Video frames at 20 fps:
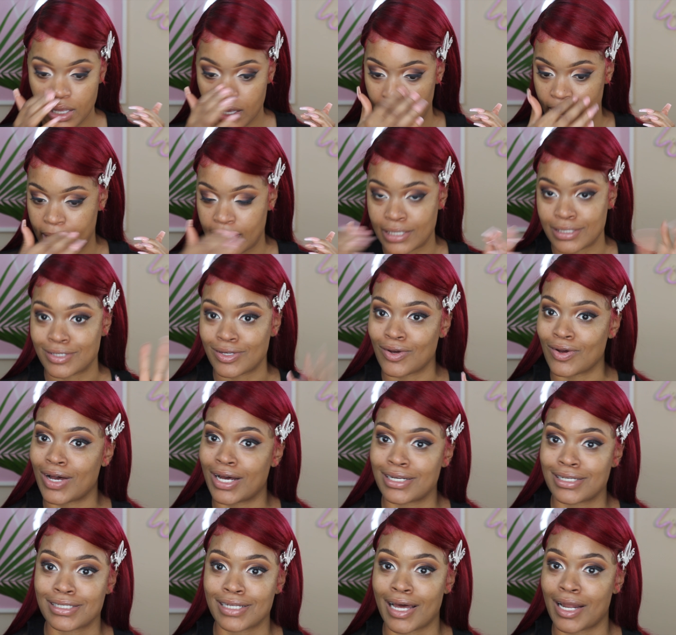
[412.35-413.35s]
because girl,
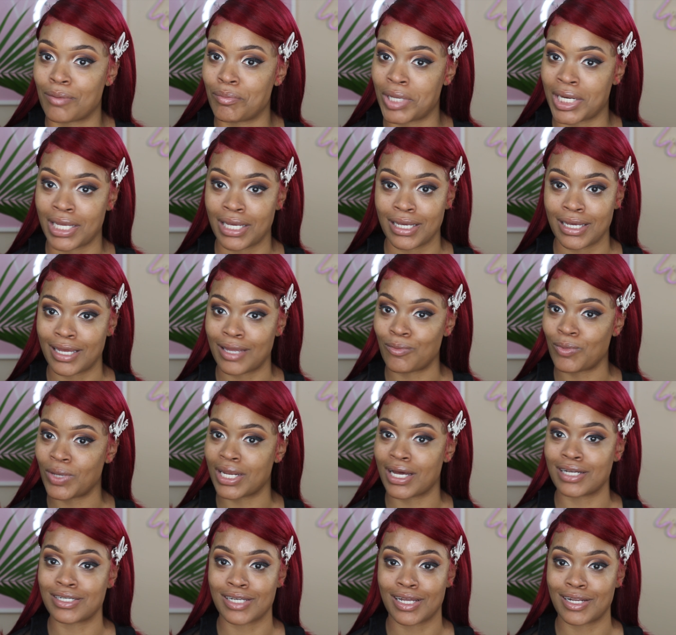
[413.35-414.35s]
I just got a mini and we're
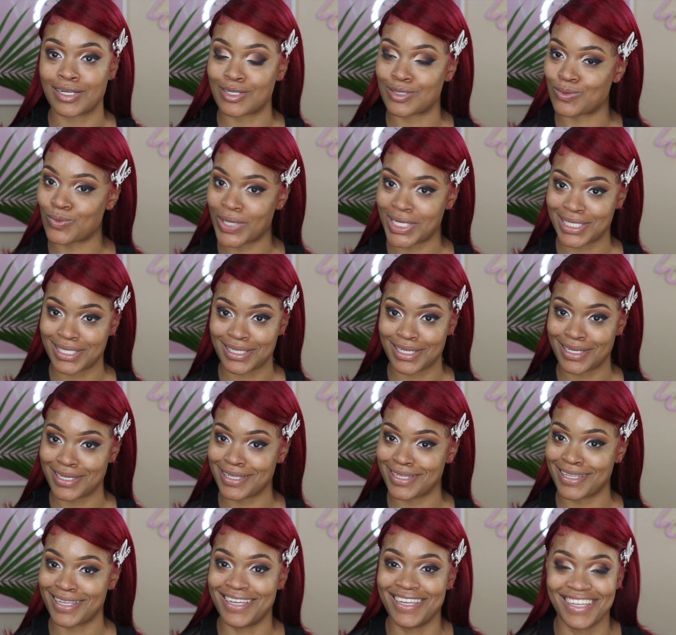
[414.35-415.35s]
not trying to just waste
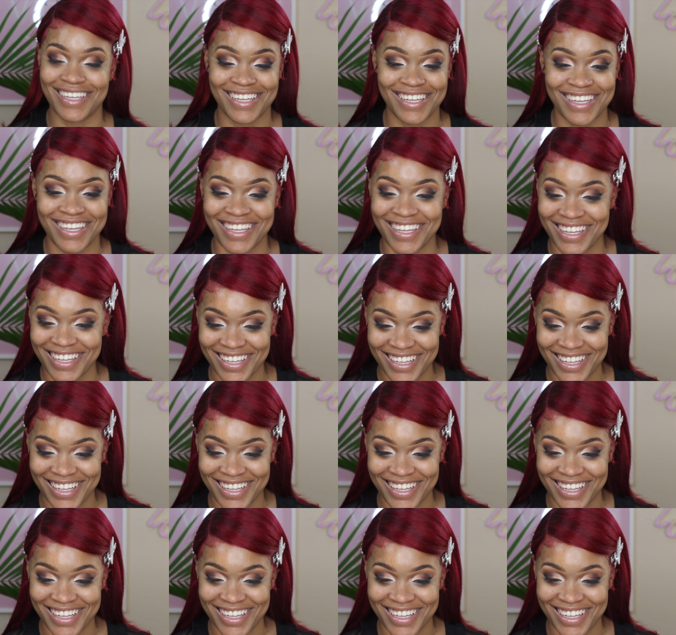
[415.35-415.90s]
it.